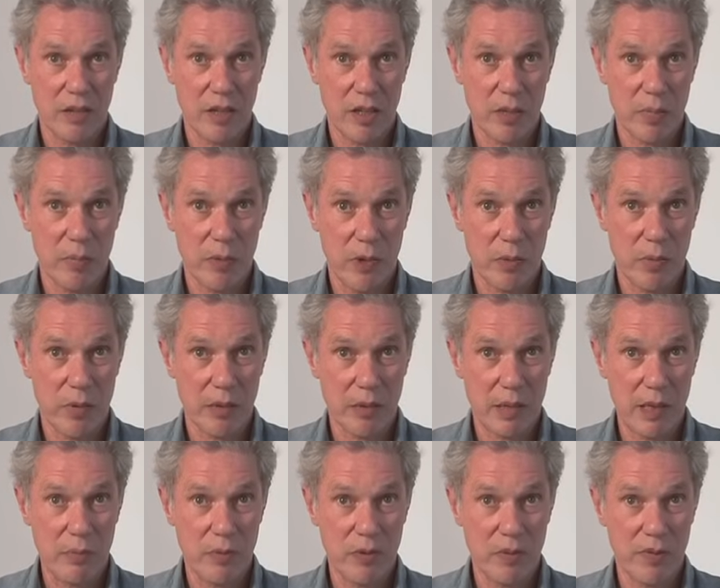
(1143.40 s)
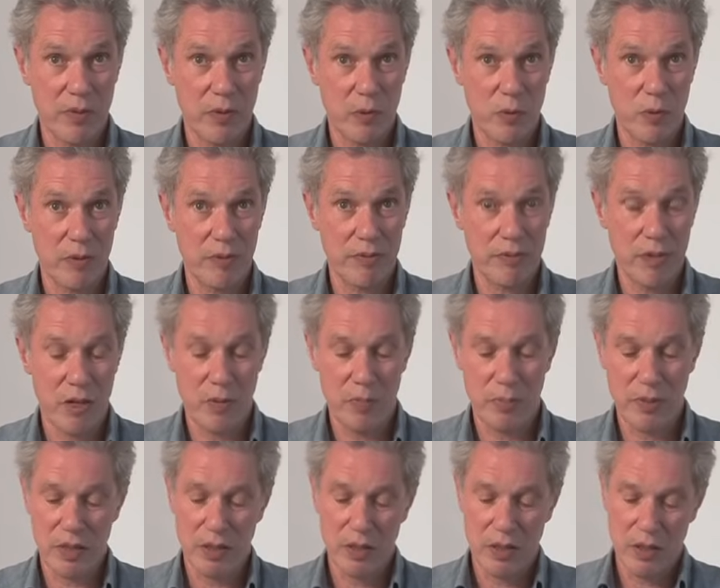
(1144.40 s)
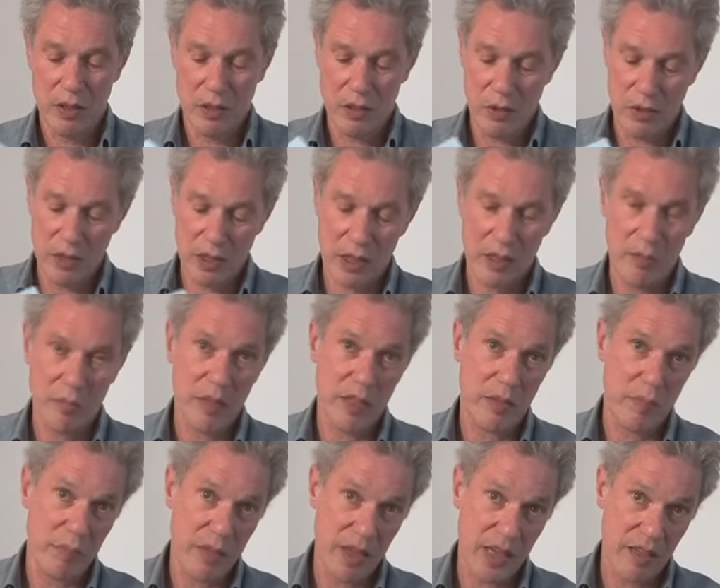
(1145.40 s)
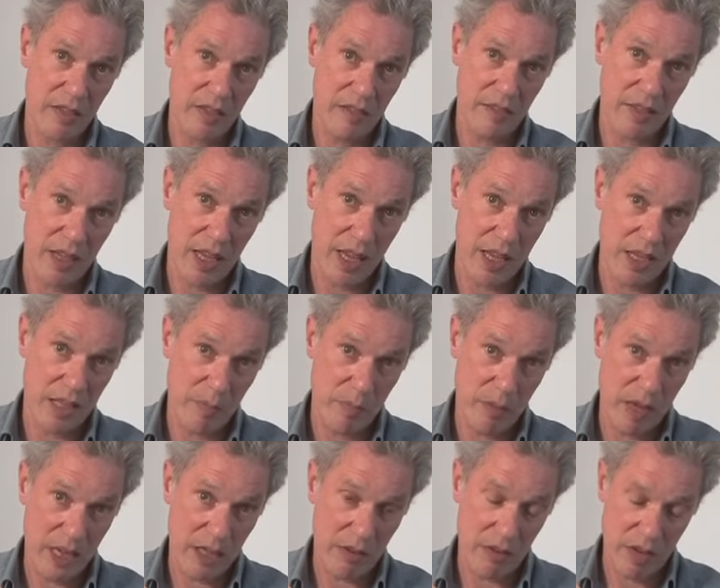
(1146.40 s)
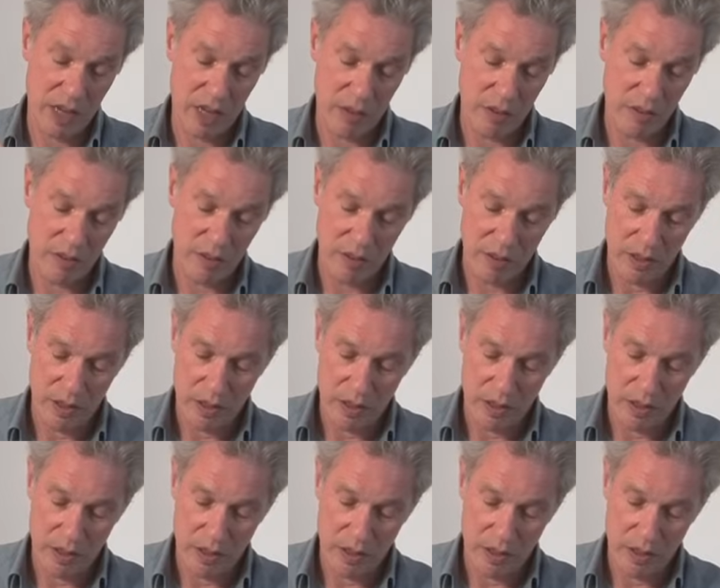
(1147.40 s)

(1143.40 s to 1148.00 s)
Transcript: that the pop-up comes forward from, or it can be a base and a background